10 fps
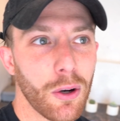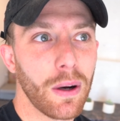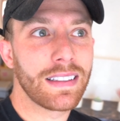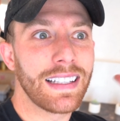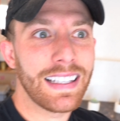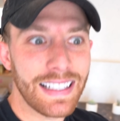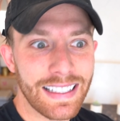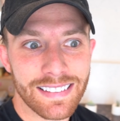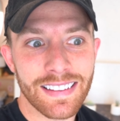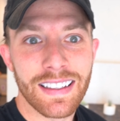go out to
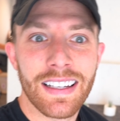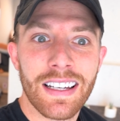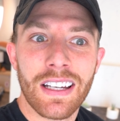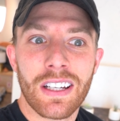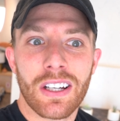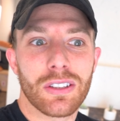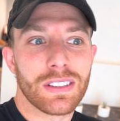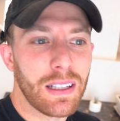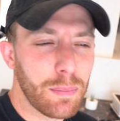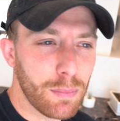eat go
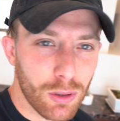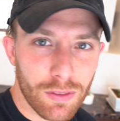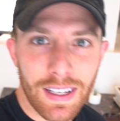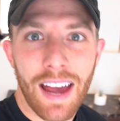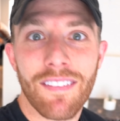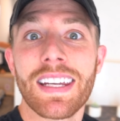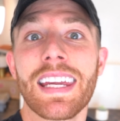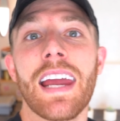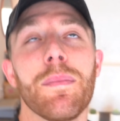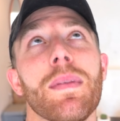see a movie, have a
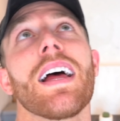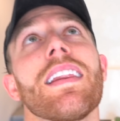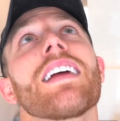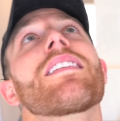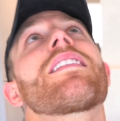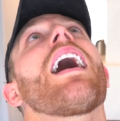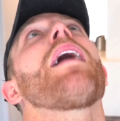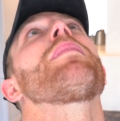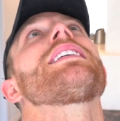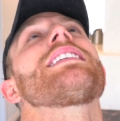game night. That's,
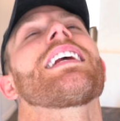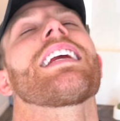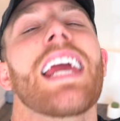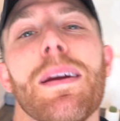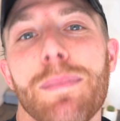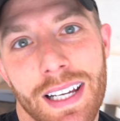I'm missing game